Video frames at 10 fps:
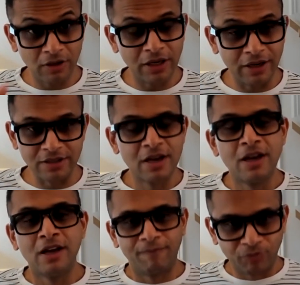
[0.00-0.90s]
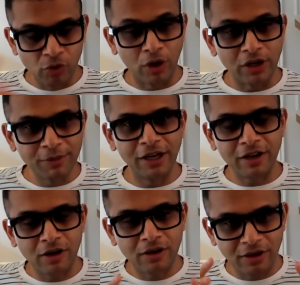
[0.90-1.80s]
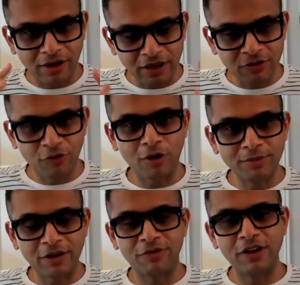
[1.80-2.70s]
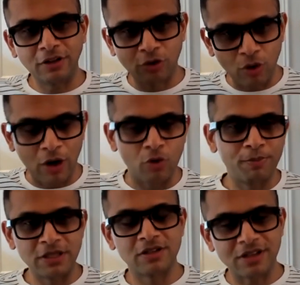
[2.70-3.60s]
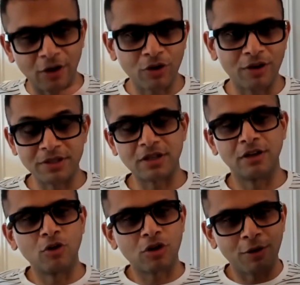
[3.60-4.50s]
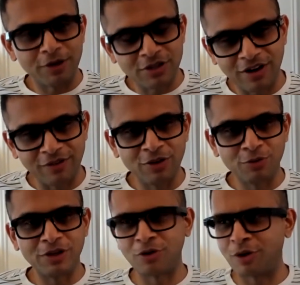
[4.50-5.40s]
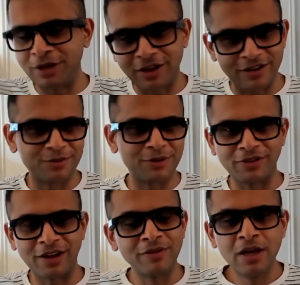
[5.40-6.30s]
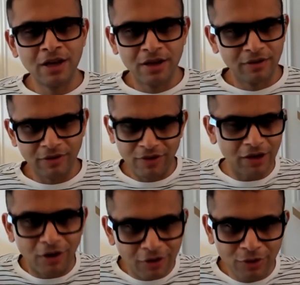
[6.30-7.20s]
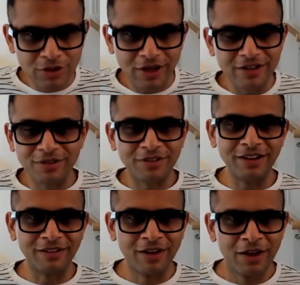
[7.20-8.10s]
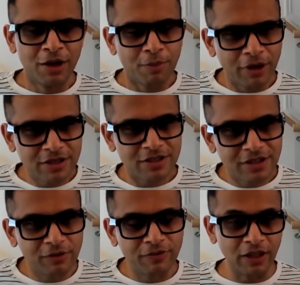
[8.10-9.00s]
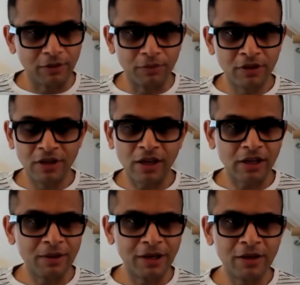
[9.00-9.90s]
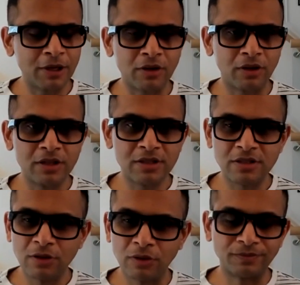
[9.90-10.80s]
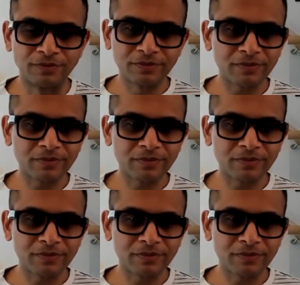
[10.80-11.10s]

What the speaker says: In the early days, you ultimately transform that faith to business outcomes and say, look how much revenue we grow, how many customers we have. We've done all of those kinds of things, but it's still faith. The thing I keep telling my colleagues is, look,